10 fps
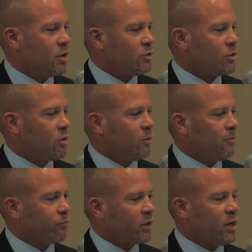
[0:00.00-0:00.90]
So
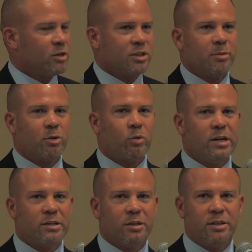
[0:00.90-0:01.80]
here are some of the
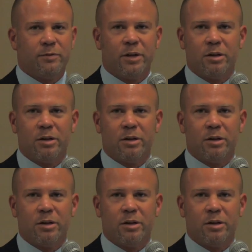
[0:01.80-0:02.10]
rates in the different